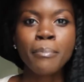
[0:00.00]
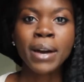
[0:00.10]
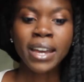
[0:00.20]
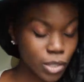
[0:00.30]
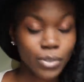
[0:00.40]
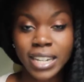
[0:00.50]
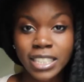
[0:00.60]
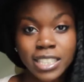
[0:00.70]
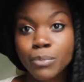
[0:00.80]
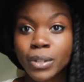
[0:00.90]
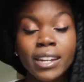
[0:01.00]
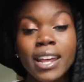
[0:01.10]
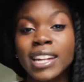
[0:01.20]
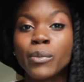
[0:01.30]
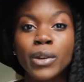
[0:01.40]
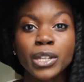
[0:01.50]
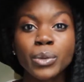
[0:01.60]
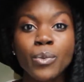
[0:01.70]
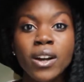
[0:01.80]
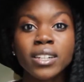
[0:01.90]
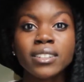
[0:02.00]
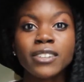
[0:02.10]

but you guys can put it anywhere you want.